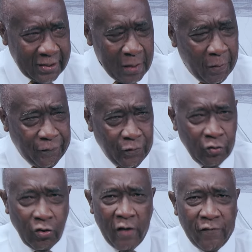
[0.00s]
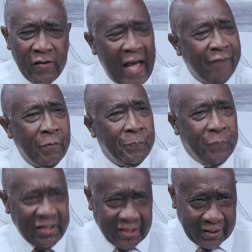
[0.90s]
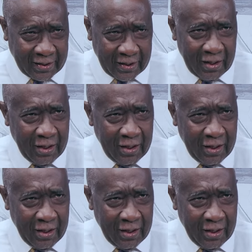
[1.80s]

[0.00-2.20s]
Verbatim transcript: Some of you don't even have a budget.